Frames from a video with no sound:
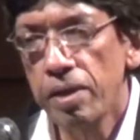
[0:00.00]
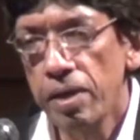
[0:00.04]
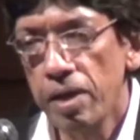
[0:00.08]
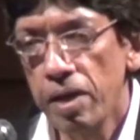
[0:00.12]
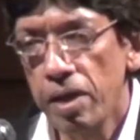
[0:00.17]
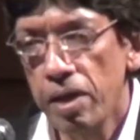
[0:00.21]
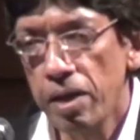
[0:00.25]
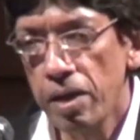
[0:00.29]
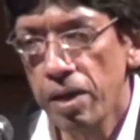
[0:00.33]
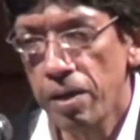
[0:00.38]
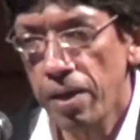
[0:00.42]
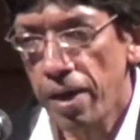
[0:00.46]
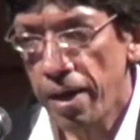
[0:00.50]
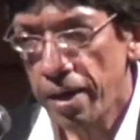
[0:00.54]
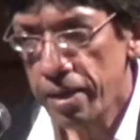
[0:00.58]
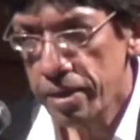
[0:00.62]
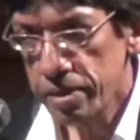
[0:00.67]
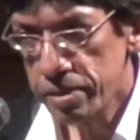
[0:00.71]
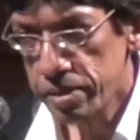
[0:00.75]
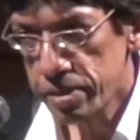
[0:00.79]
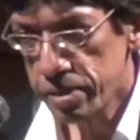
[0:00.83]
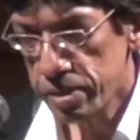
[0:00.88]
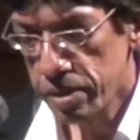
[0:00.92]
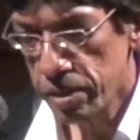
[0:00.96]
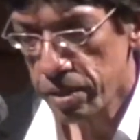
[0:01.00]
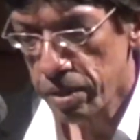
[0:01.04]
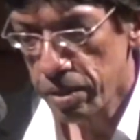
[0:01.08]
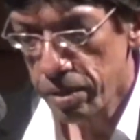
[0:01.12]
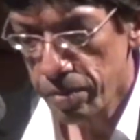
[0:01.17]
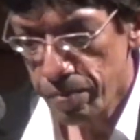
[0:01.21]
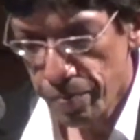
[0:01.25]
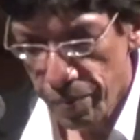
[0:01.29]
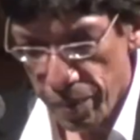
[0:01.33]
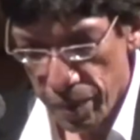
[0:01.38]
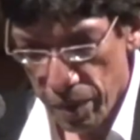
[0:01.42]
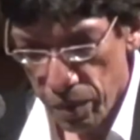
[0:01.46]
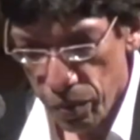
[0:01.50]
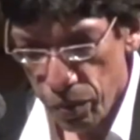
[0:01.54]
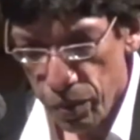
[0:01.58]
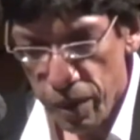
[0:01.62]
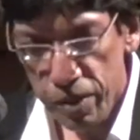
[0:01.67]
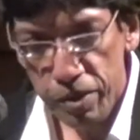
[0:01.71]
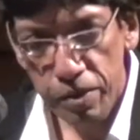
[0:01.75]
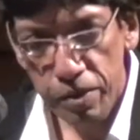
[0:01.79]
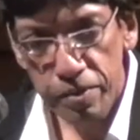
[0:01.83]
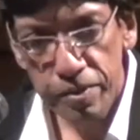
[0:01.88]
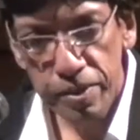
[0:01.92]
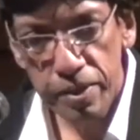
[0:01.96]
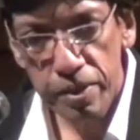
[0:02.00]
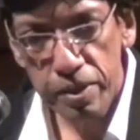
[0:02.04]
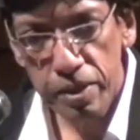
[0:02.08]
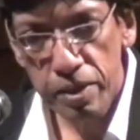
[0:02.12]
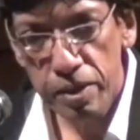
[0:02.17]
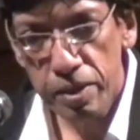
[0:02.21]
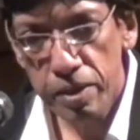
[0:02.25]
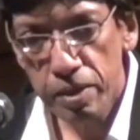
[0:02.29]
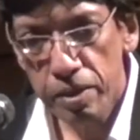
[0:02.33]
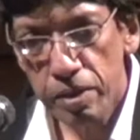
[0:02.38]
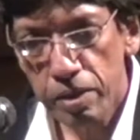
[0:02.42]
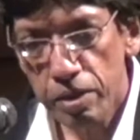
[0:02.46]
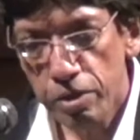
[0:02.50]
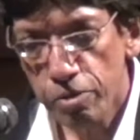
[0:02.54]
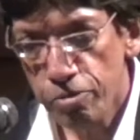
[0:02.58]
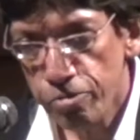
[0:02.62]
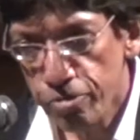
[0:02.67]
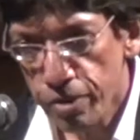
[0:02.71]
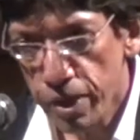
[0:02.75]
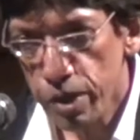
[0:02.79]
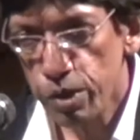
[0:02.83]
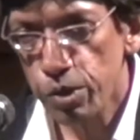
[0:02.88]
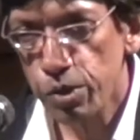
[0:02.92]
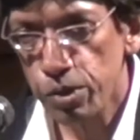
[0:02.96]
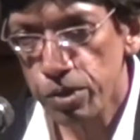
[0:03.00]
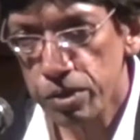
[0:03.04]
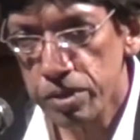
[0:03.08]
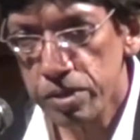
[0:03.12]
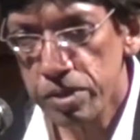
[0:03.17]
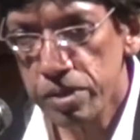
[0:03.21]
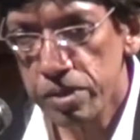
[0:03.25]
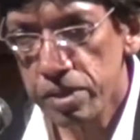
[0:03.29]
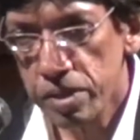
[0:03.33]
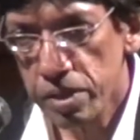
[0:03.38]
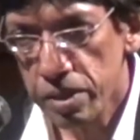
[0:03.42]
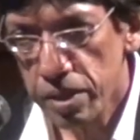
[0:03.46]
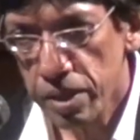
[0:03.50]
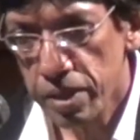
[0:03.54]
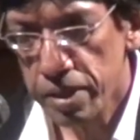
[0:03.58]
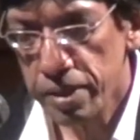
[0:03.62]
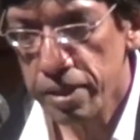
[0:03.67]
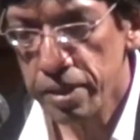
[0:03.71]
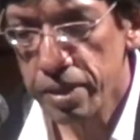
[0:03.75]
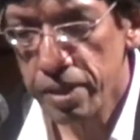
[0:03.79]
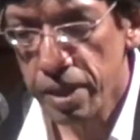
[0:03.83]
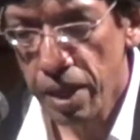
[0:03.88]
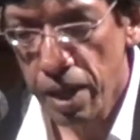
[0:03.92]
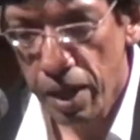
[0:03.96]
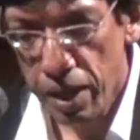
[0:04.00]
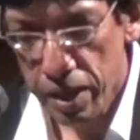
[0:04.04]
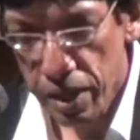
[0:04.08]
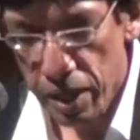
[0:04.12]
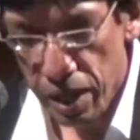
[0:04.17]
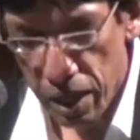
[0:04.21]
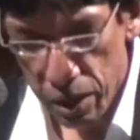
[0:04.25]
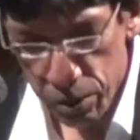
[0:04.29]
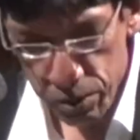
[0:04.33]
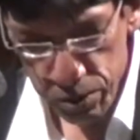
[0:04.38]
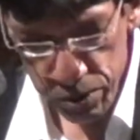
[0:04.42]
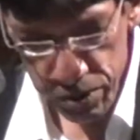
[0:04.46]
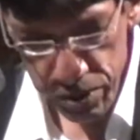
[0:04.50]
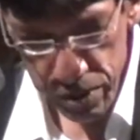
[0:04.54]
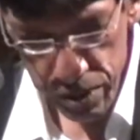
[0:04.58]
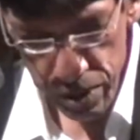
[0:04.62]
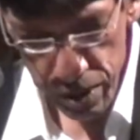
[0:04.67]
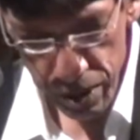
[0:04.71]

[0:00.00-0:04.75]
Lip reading: as one of the fellows in I-House.